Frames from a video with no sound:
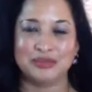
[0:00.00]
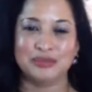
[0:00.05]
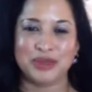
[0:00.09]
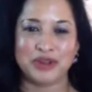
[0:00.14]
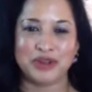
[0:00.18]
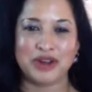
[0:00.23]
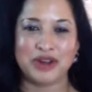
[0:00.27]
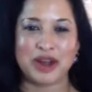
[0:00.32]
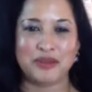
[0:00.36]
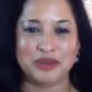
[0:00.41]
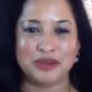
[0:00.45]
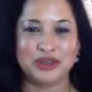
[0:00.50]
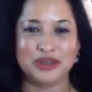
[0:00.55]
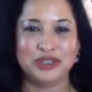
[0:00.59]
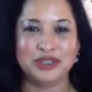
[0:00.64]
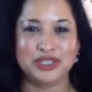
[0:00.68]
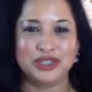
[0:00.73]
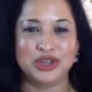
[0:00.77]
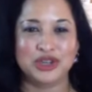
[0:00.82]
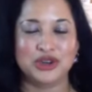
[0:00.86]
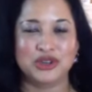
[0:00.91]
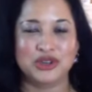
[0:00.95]
My grandma used
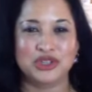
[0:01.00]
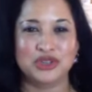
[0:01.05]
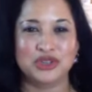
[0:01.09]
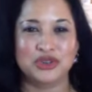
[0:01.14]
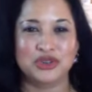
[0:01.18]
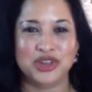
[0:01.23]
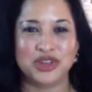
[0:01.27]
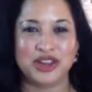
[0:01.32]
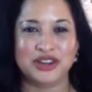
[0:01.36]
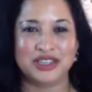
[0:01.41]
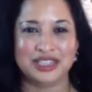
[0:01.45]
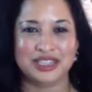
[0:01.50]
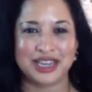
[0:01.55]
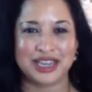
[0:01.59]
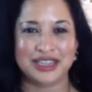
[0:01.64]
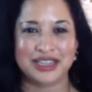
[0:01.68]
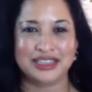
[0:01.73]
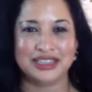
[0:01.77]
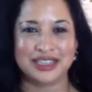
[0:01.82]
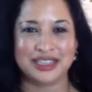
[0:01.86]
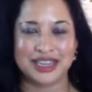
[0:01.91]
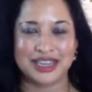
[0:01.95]
to go to a
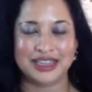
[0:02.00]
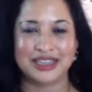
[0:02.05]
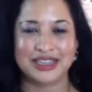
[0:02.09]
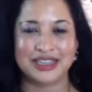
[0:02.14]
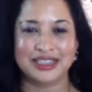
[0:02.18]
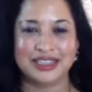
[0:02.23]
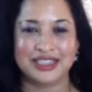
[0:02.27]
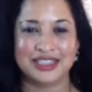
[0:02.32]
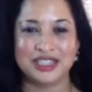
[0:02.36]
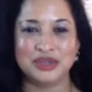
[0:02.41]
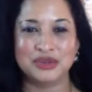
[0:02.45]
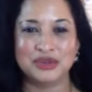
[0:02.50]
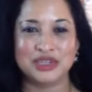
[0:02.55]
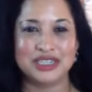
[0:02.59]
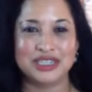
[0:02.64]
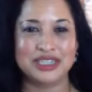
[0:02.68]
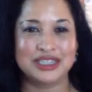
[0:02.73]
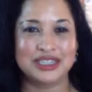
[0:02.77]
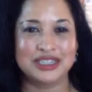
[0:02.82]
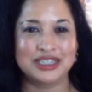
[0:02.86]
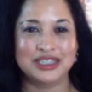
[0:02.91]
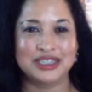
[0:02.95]
hairstylist like this. She went
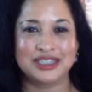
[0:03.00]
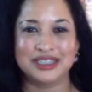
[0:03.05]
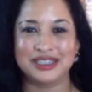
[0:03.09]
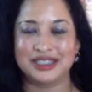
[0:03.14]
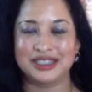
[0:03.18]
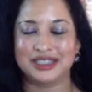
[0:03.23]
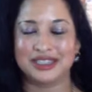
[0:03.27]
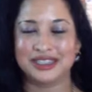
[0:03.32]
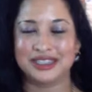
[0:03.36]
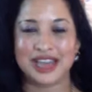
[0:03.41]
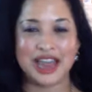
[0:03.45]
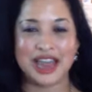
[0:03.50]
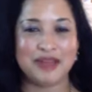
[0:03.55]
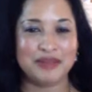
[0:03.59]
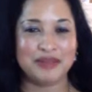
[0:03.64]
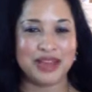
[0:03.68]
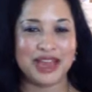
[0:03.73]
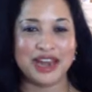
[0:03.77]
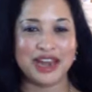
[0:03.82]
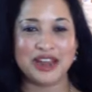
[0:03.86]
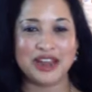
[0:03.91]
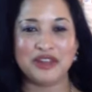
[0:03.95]
to the same
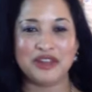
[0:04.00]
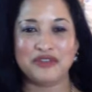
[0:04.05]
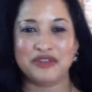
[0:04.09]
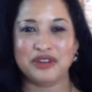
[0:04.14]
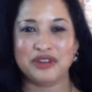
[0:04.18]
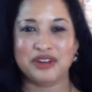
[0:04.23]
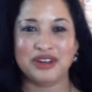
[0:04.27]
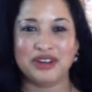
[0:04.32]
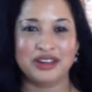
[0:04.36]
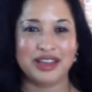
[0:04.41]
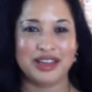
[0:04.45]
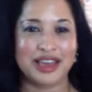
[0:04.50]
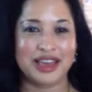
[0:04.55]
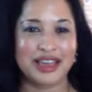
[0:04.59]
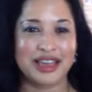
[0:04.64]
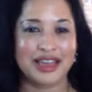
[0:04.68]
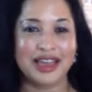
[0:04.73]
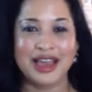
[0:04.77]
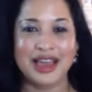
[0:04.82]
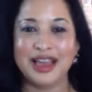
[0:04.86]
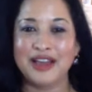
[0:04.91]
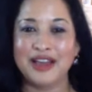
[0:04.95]
lady for like
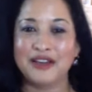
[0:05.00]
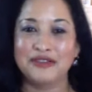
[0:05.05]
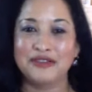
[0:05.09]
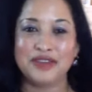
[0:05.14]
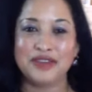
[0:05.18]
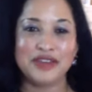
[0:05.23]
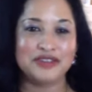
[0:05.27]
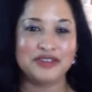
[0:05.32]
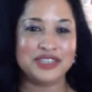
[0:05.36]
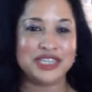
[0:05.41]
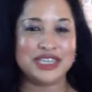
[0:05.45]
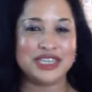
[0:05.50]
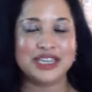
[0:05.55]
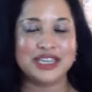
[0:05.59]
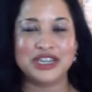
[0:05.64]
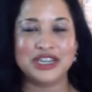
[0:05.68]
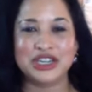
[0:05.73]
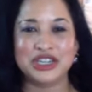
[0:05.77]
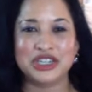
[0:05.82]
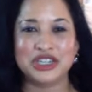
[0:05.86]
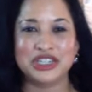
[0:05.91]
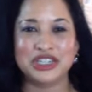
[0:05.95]
50
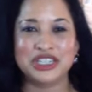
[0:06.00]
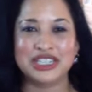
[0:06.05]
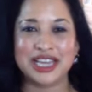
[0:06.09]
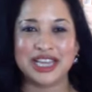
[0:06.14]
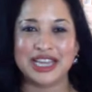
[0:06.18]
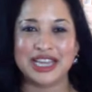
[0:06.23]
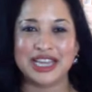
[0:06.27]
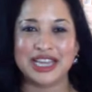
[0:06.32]
years.